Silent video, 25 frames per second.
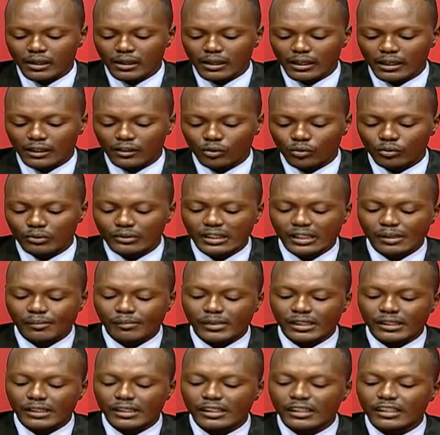And those are
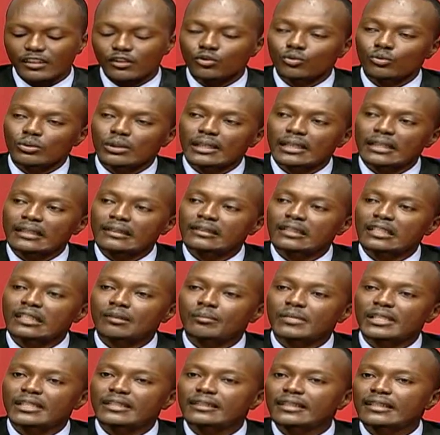mainly the Lowlands
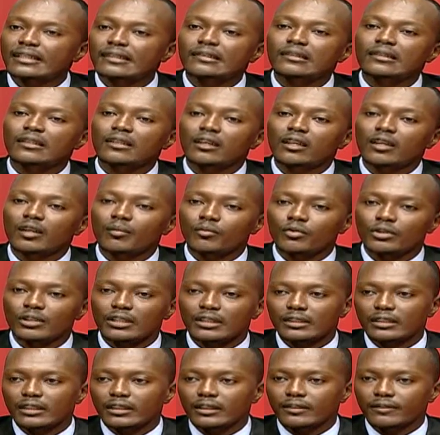and Bethesda
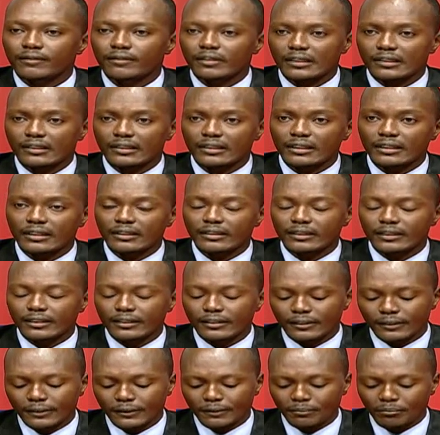community
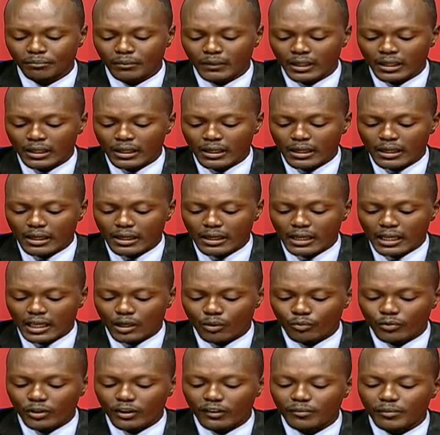facilities.
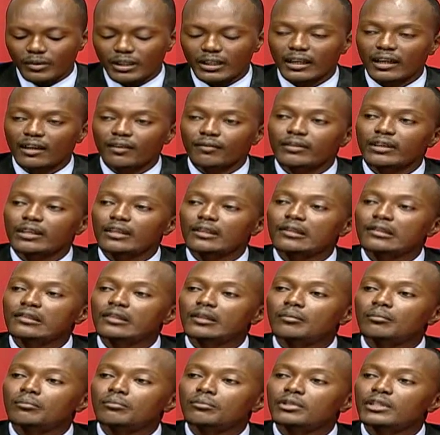And we have been having
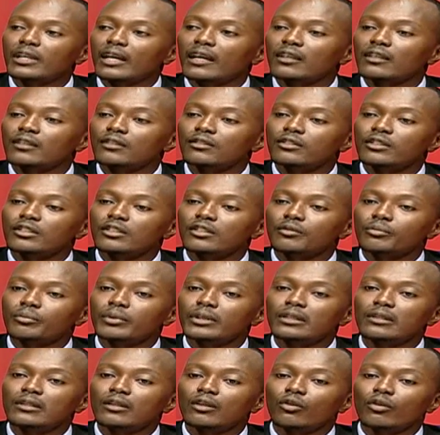some challenges
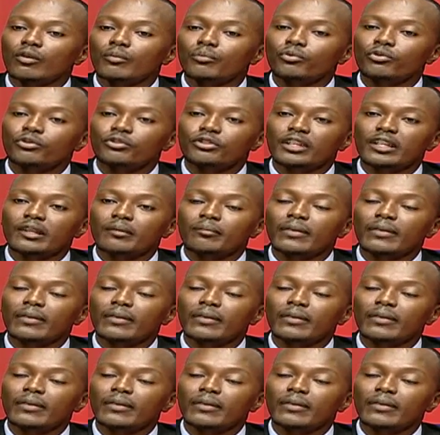with our project